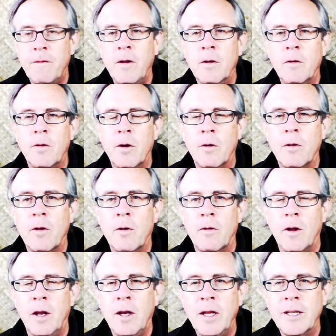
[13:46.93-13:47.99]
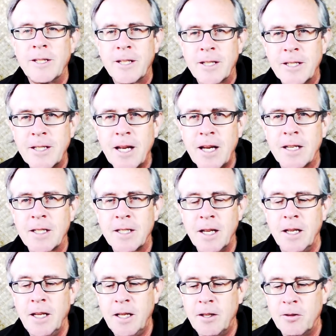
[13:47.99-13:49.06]
feel they're, they're, they need success.
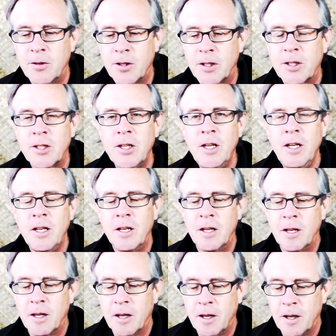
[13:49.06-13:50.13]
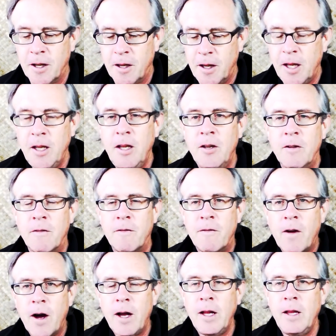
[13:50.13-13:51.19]
They need to succeed. They need to
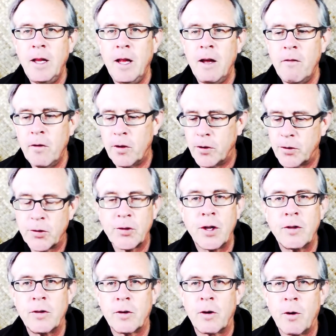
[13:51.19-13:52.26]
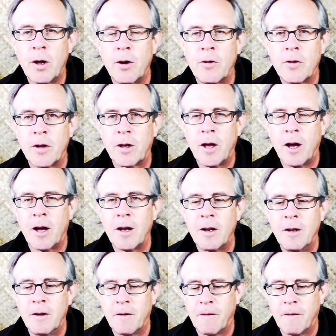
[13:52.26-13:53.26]
find the evidence that they're greater than God